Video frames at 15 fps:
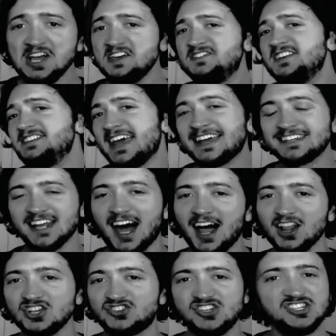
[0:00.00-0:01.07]
then
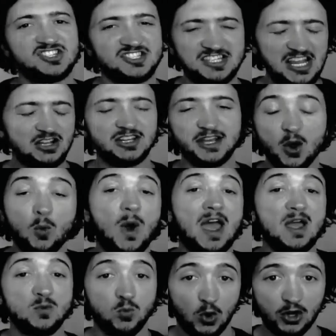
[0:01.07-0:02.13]
technology stealing
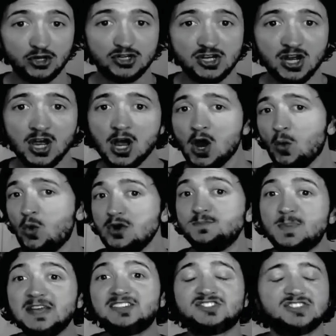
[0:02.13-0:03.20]
away work would
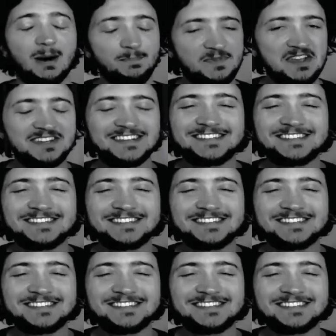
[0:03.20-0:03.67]
be something to